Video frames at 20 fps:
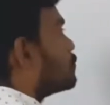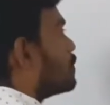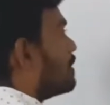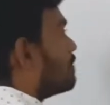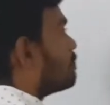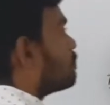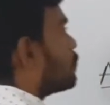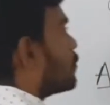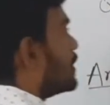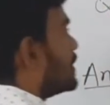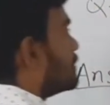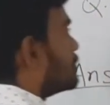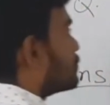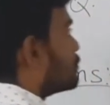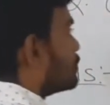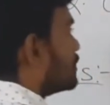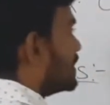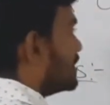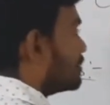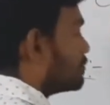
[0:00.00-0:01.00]

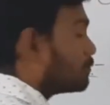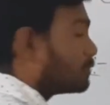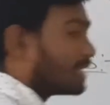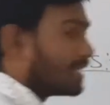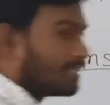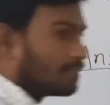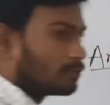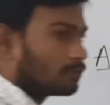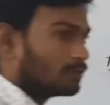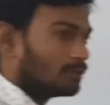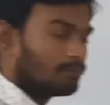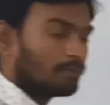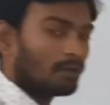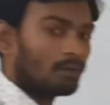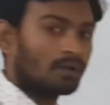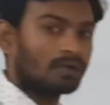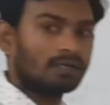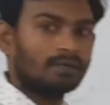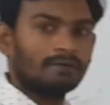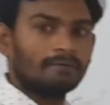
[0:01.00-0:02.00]
12.2 into 10 to the
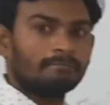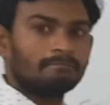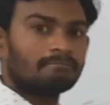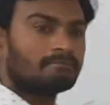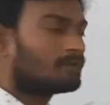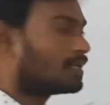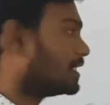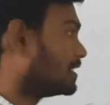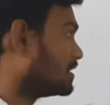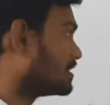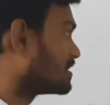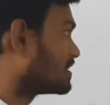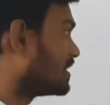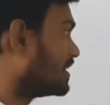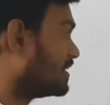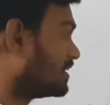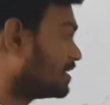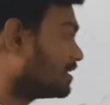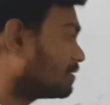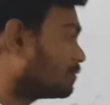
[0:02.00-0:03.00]
power minus
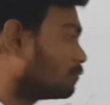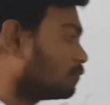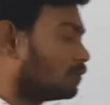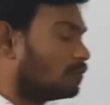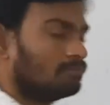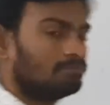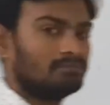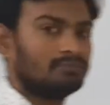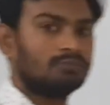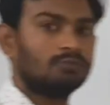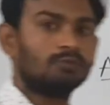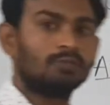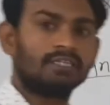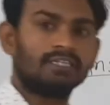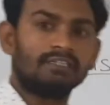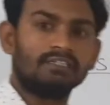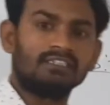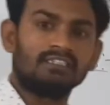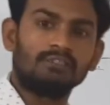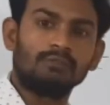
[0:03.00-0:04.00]
19 Coulomb.
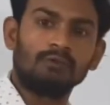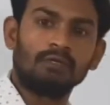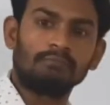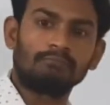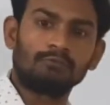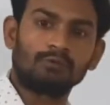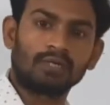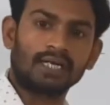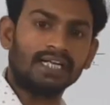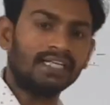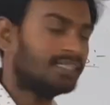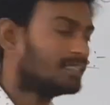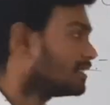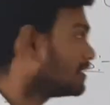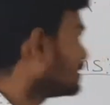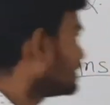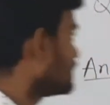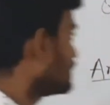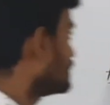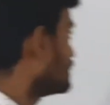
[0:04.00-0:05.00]
You have to
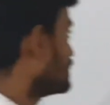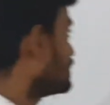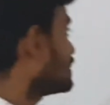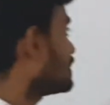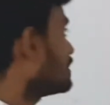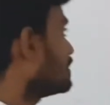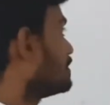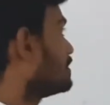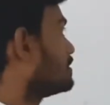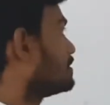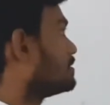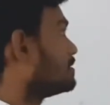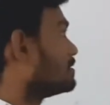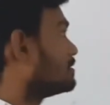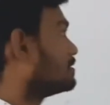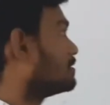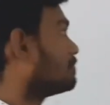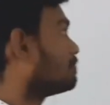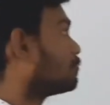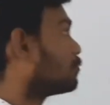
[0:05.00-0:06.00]
write here,
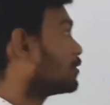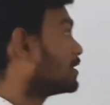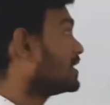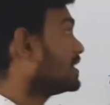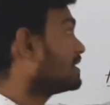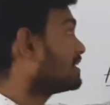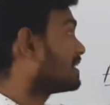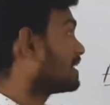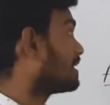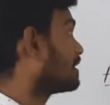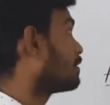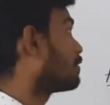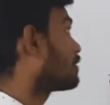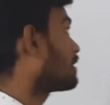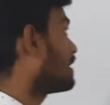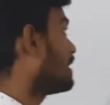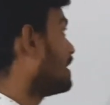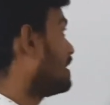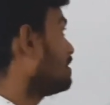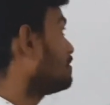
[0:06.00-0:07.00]
the body
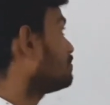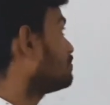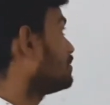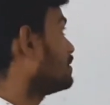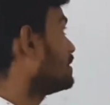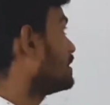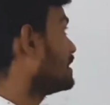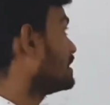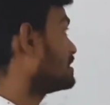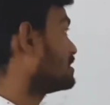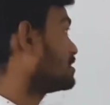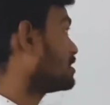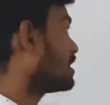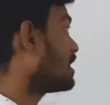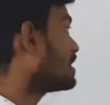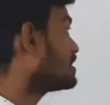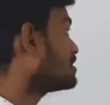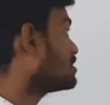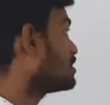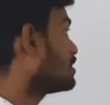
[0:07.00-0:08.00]
cannot have a
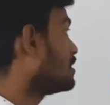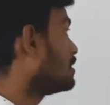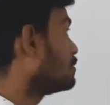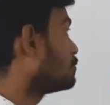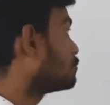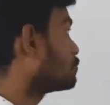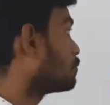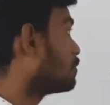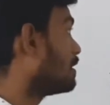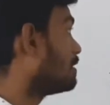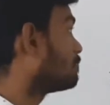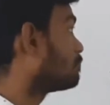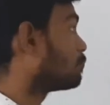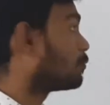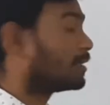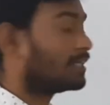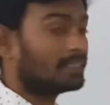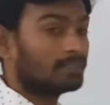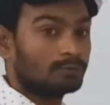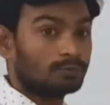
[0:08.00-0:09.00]
charge
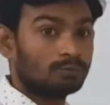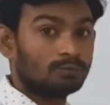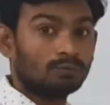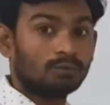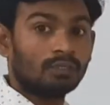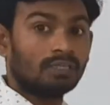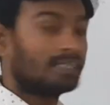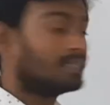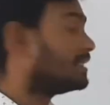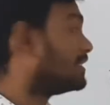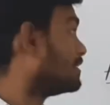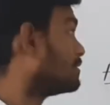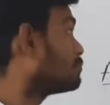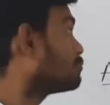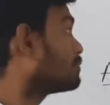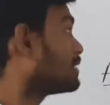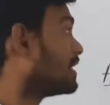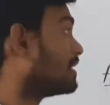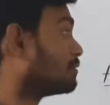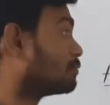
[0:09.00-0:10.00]
12.2
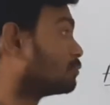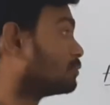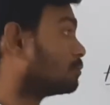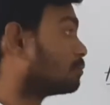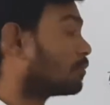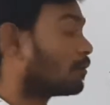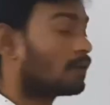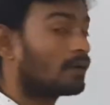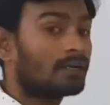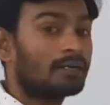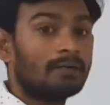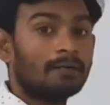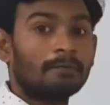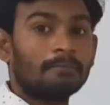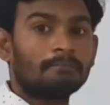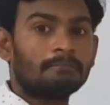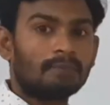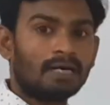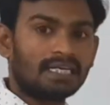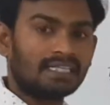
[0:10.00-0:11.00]
into 10 to the
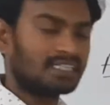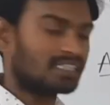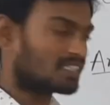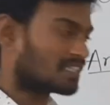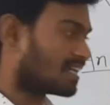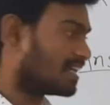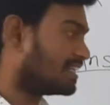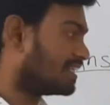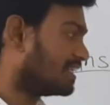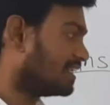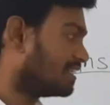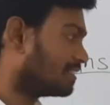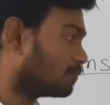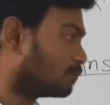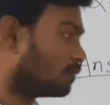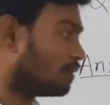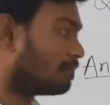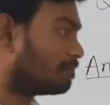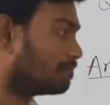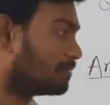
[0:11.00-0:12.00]
power minus 19
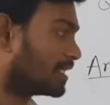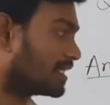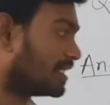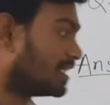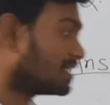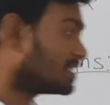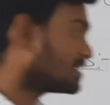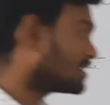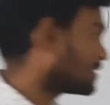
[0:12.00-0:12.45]
Coulomb because